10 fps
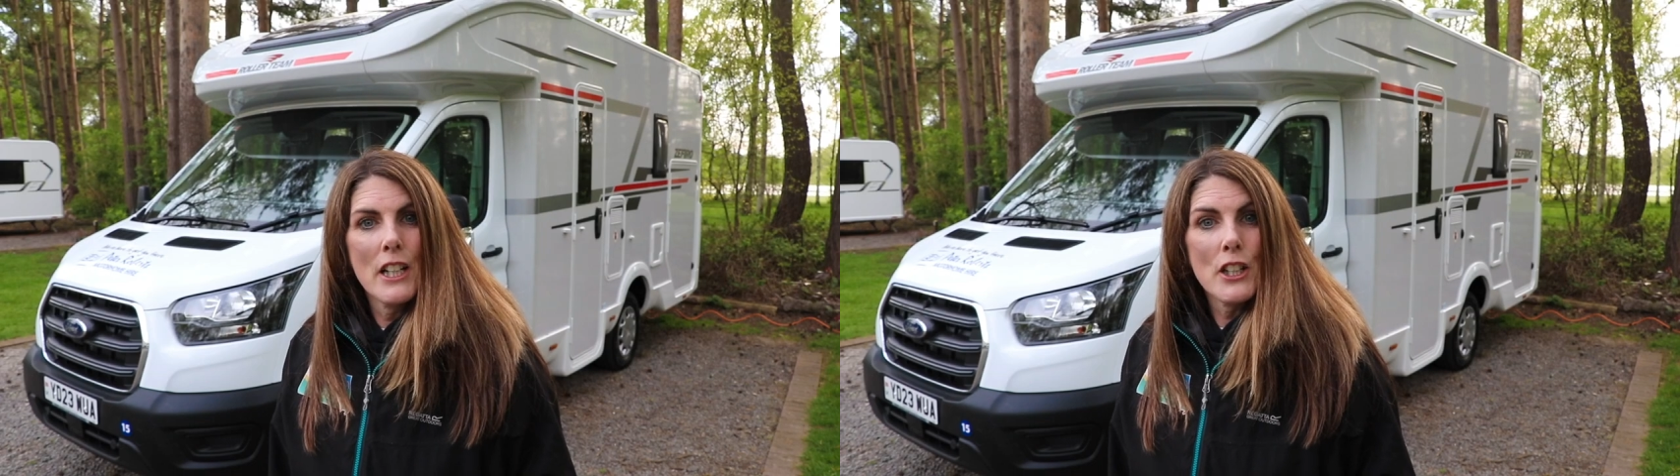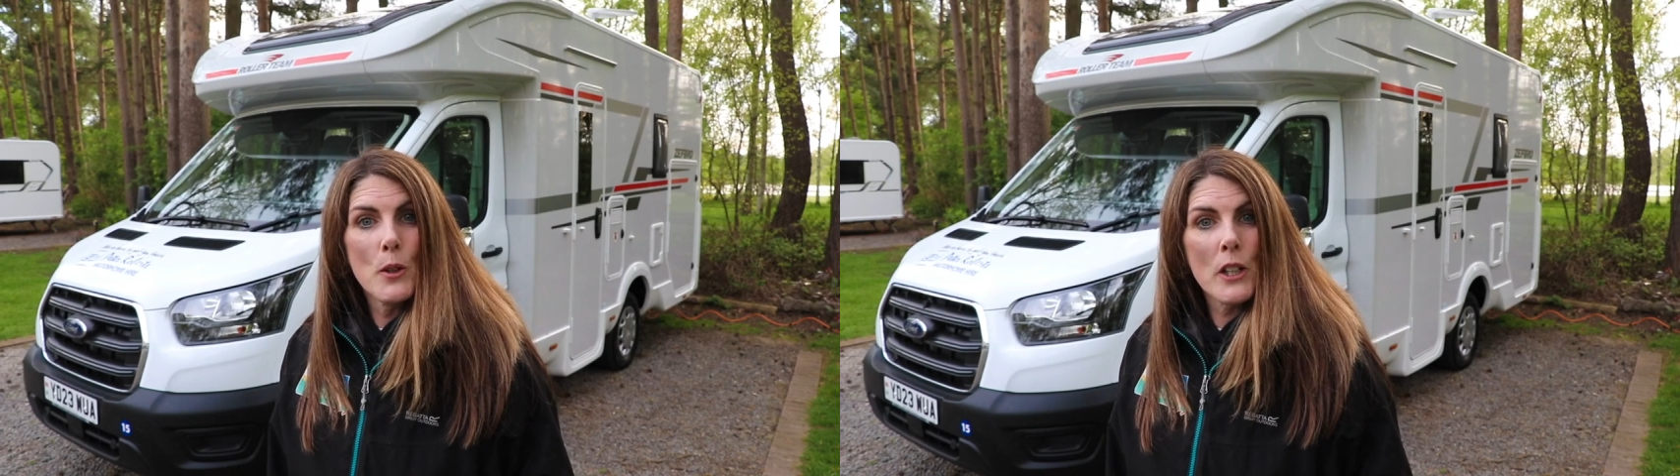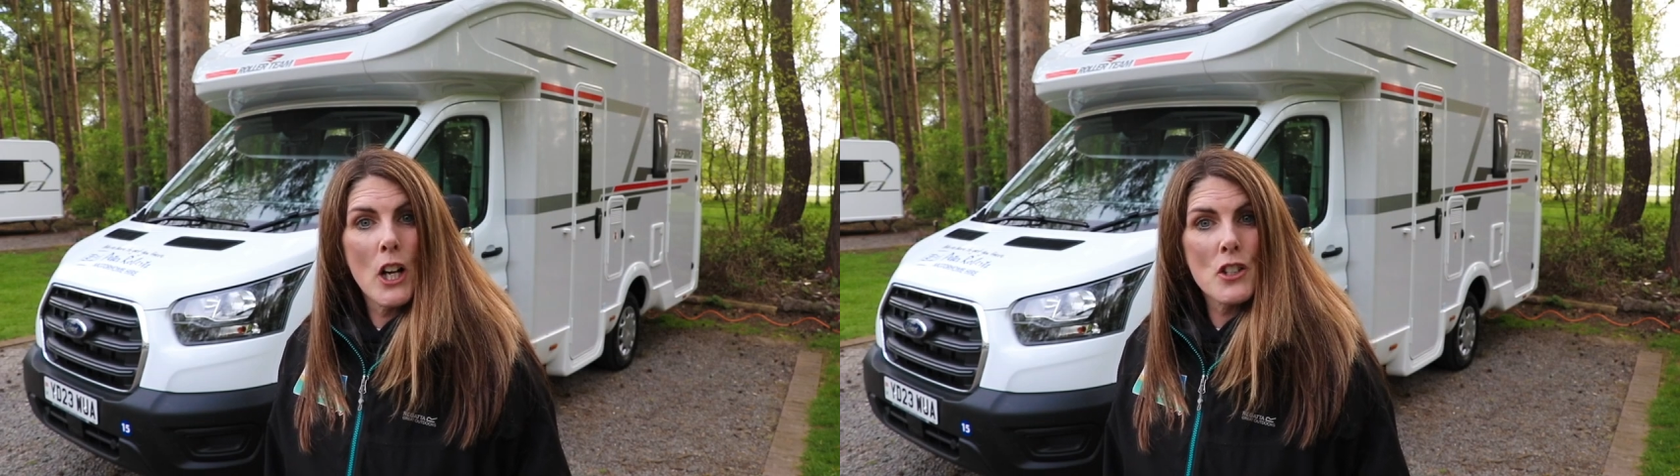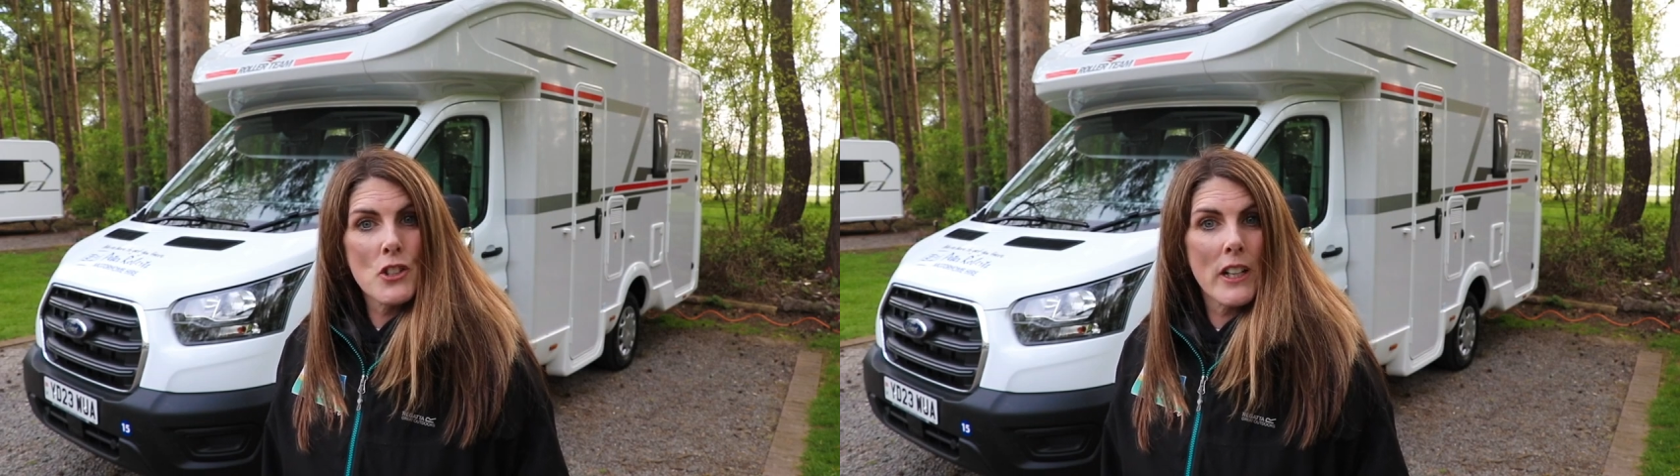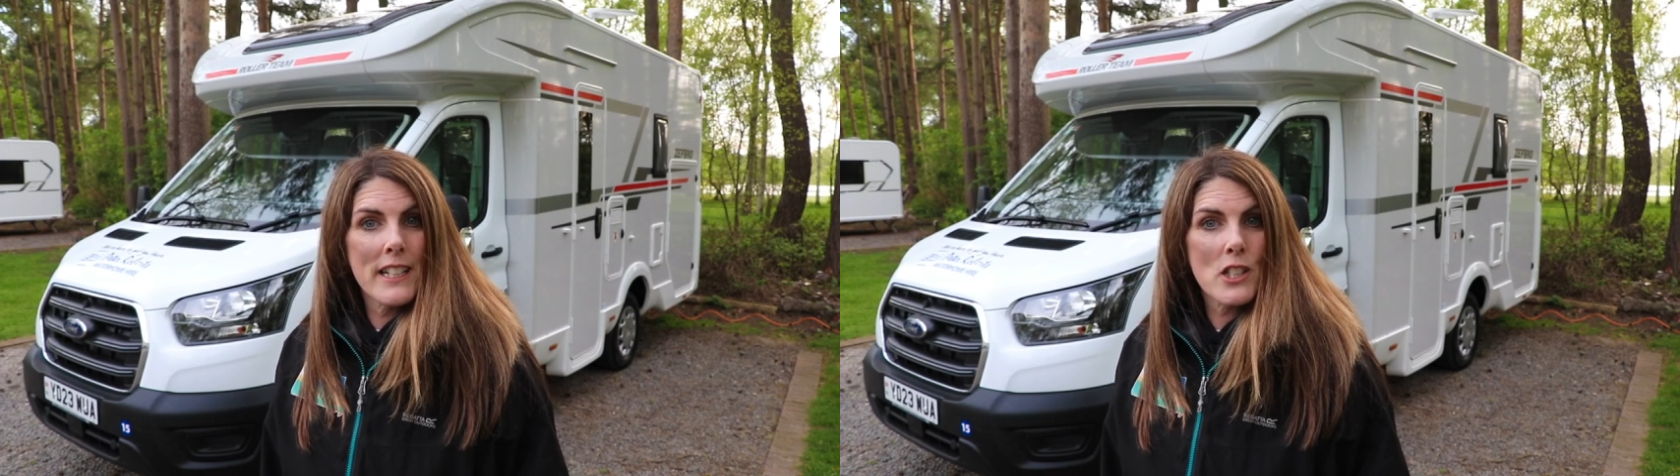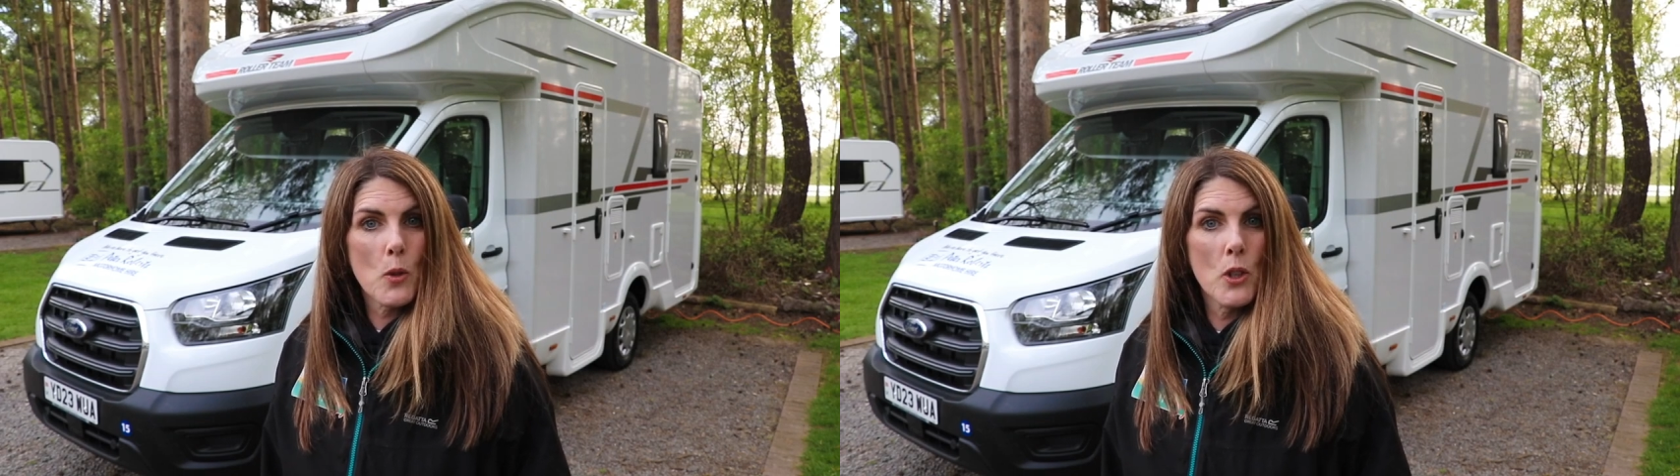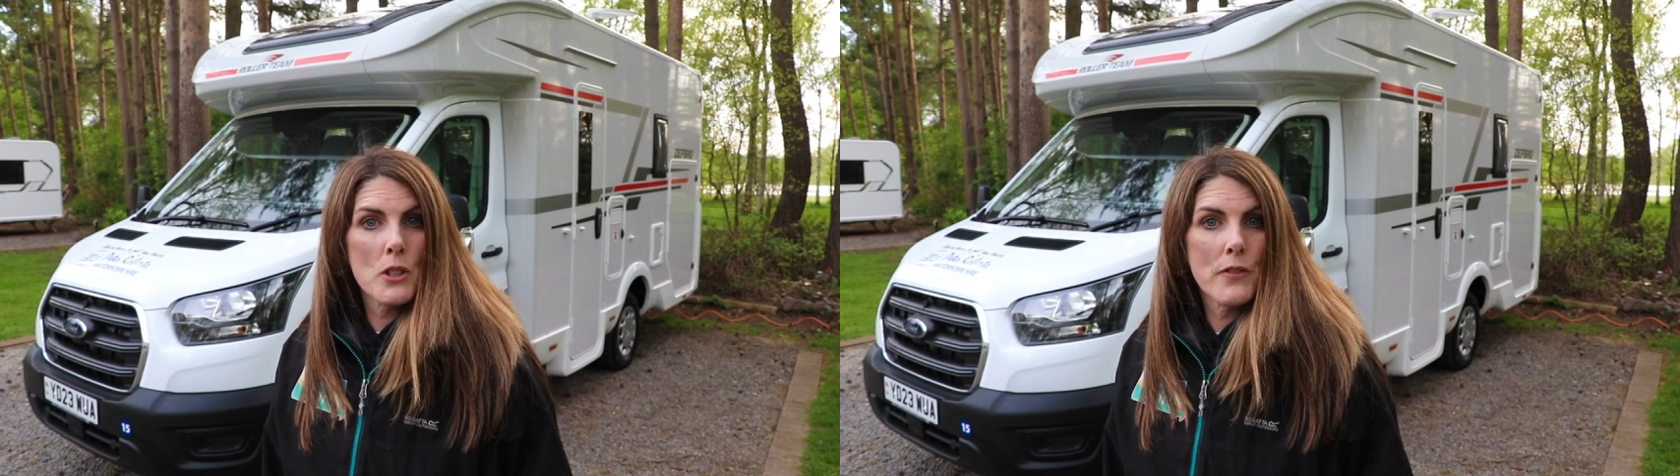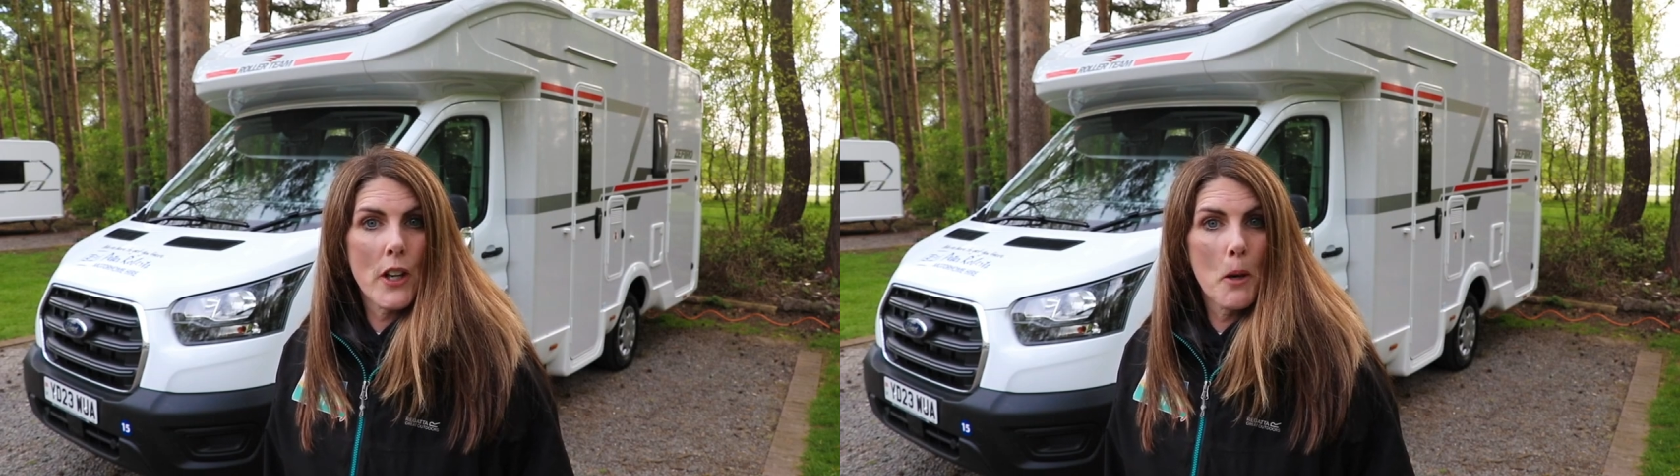You can also get a
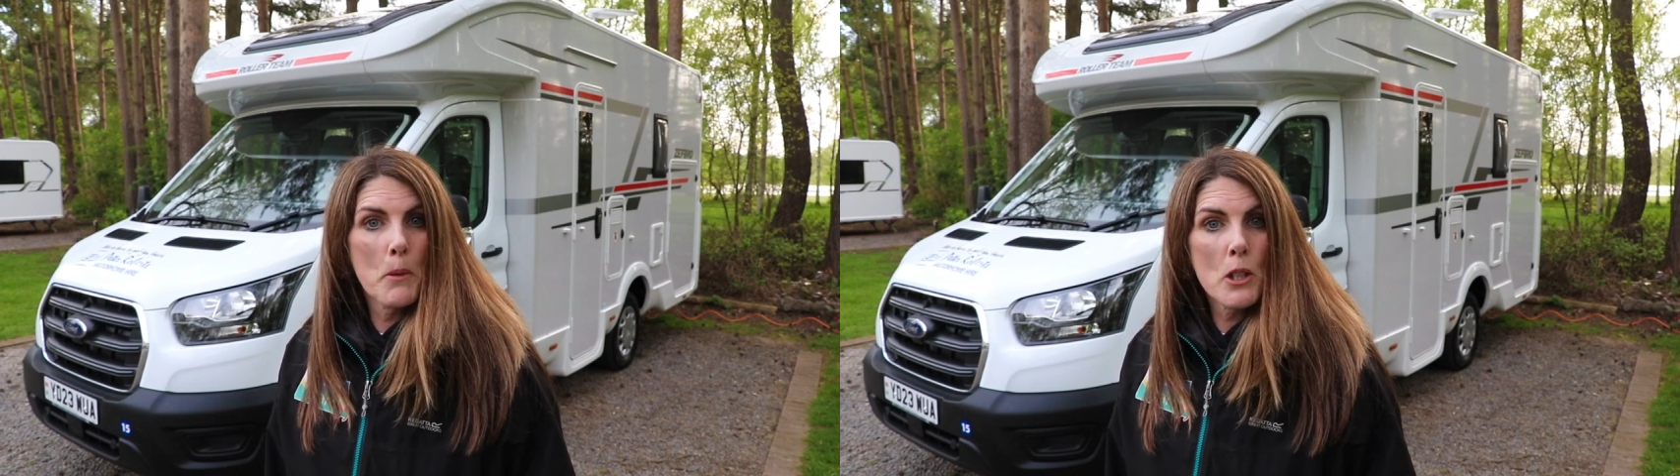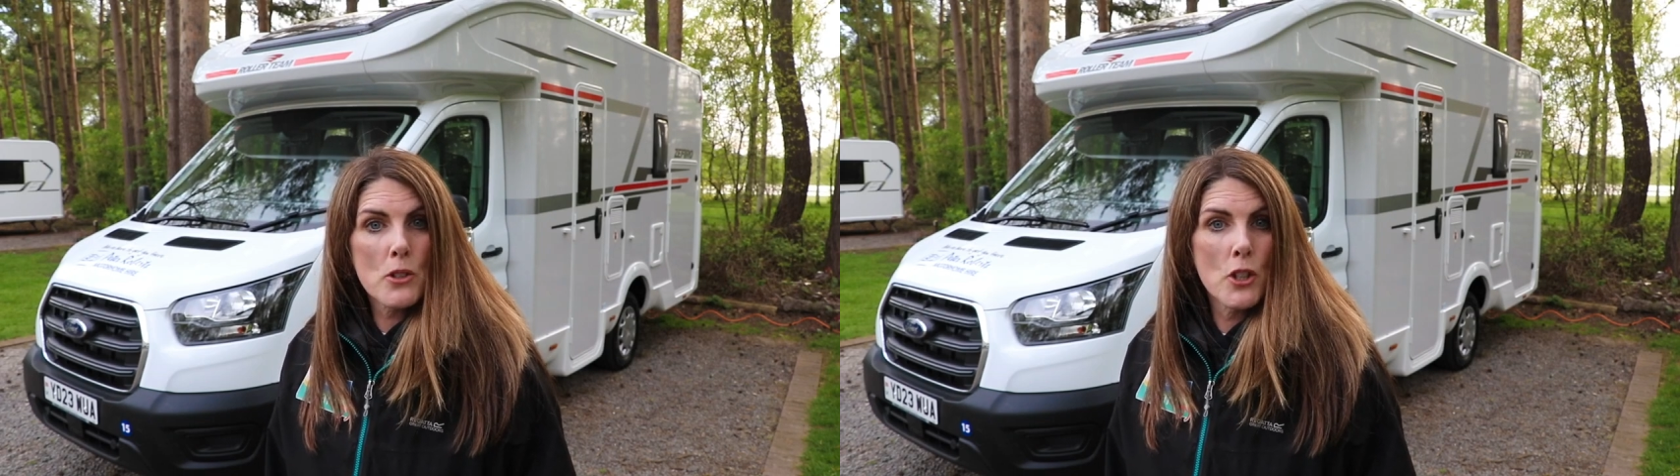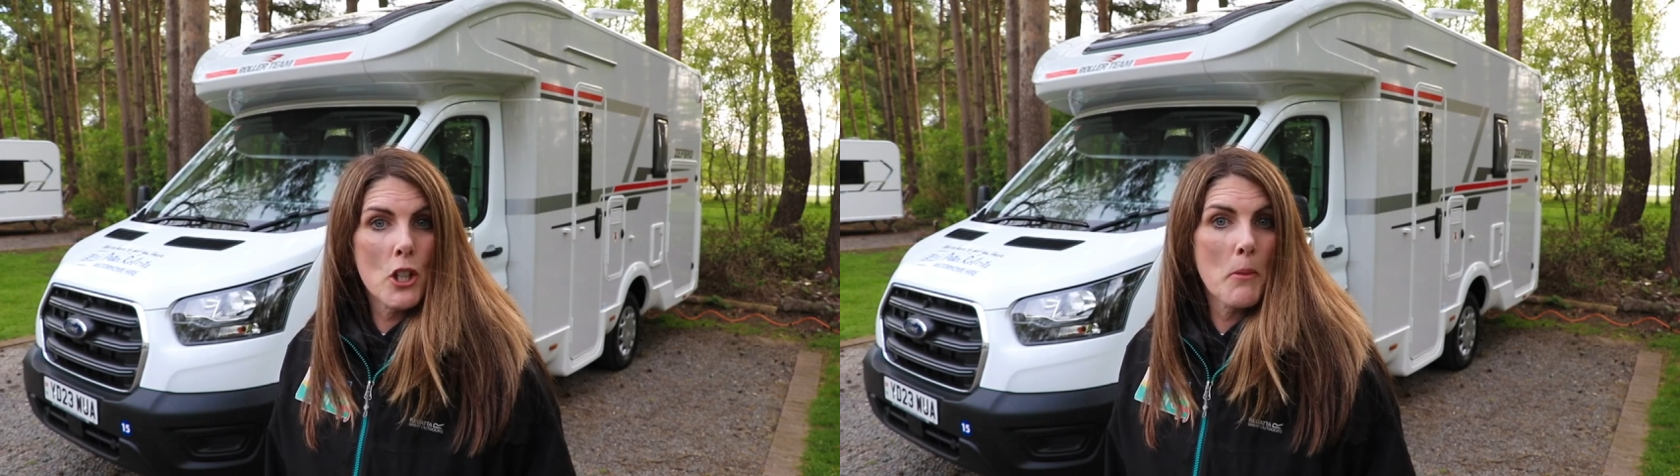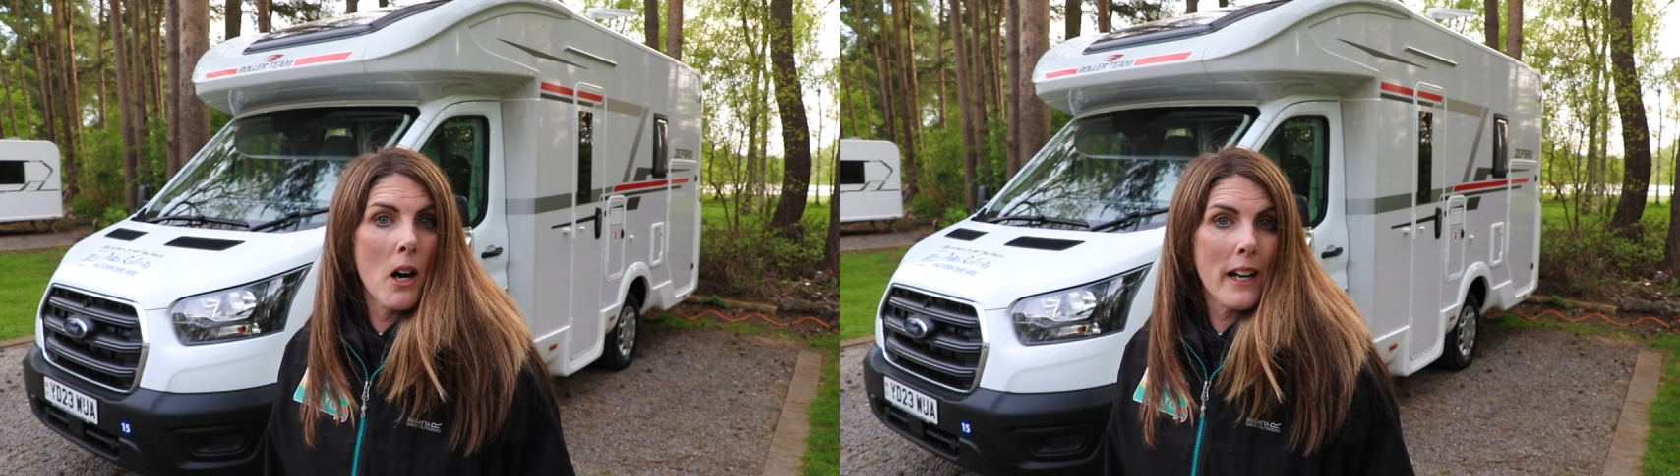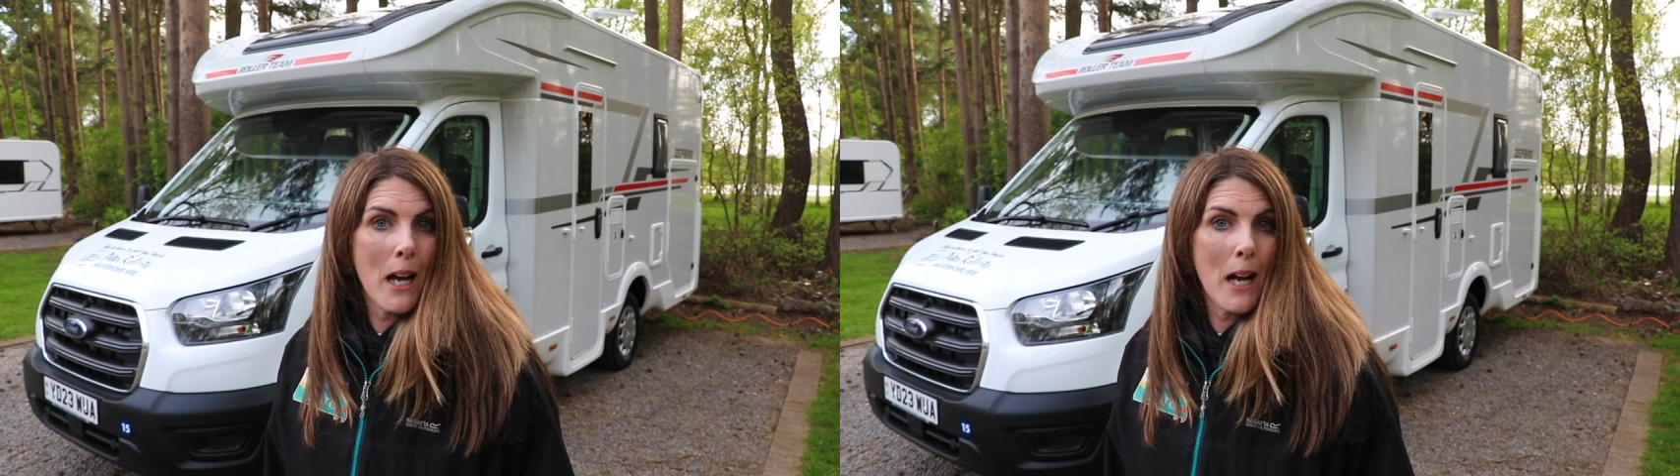quote for your motorhome or